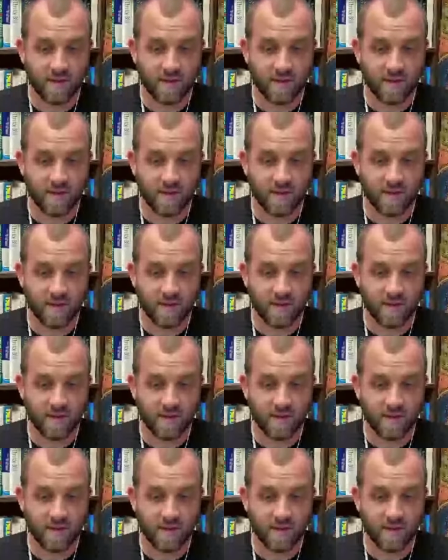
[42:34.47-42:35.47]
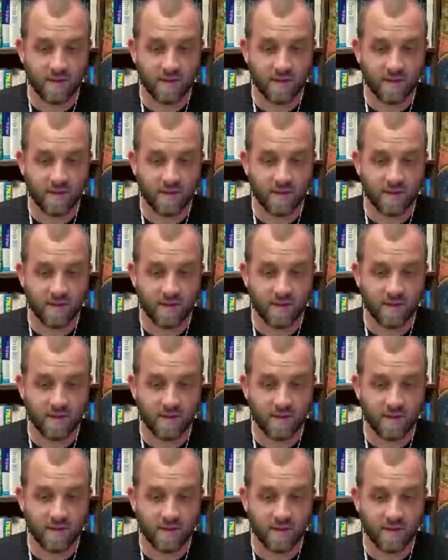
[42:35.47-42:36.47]
for us to
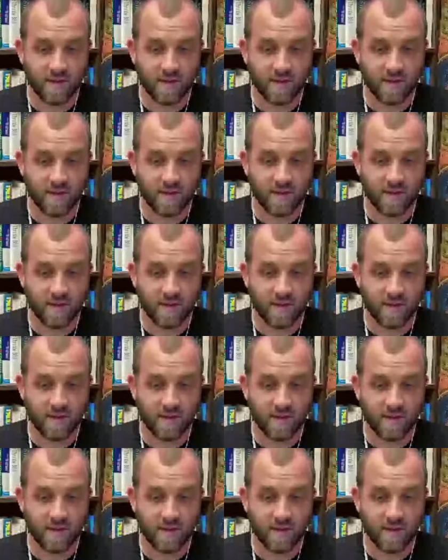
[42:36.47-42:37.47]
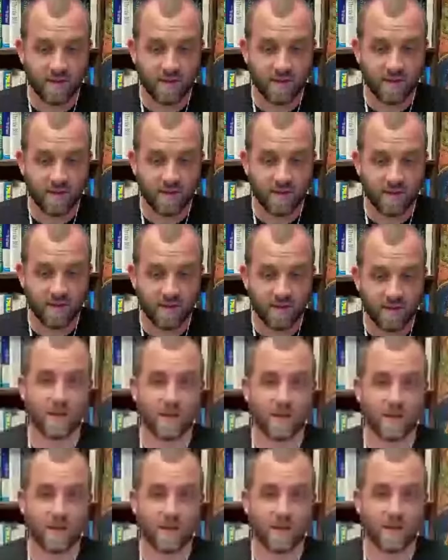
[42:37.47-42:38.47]
focus on
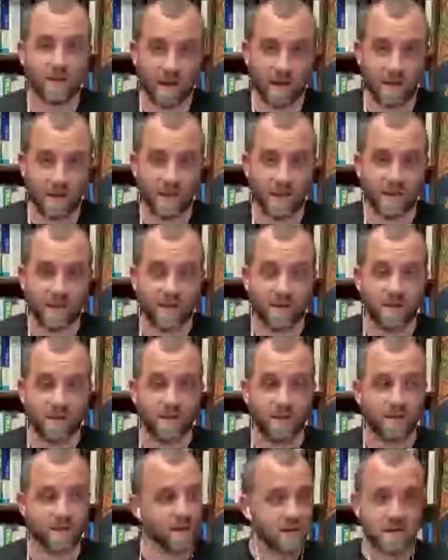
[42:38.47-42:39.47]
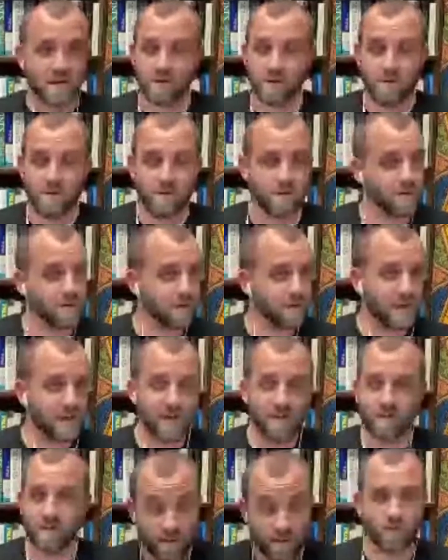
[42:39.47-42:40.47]
God coming to
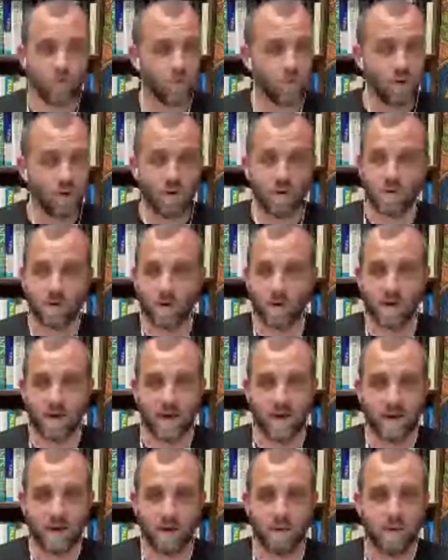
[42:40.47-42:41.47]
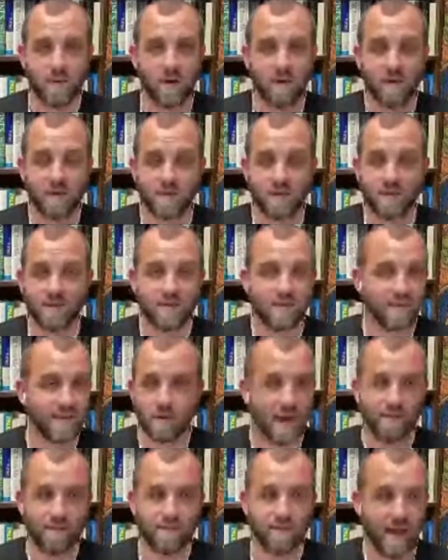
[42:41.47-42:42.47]
live and walk among us and to
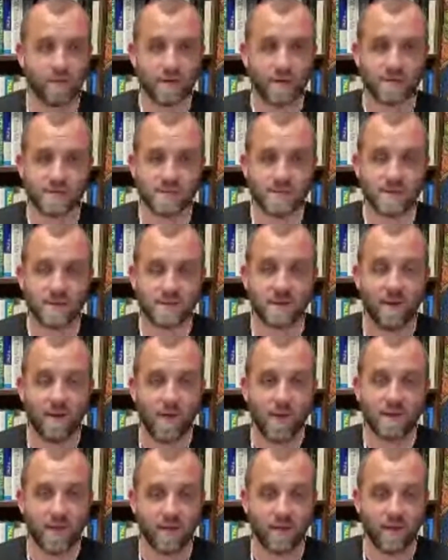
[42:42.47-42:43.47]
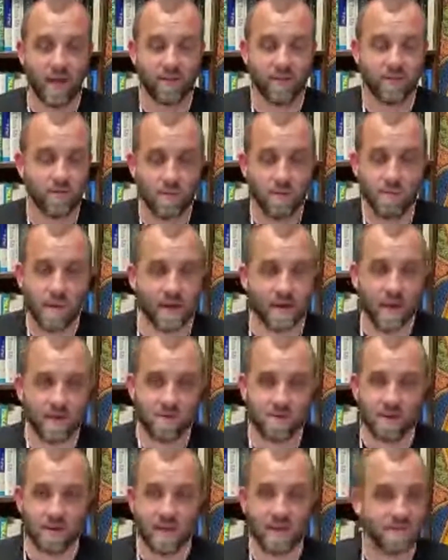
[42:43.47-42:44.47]
die for us, and to remind
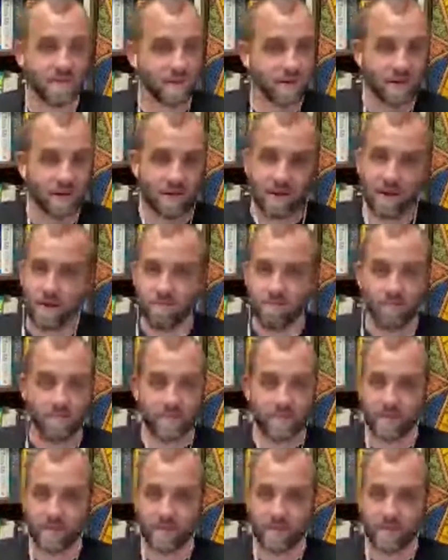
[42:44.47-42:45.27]
us that he's going to come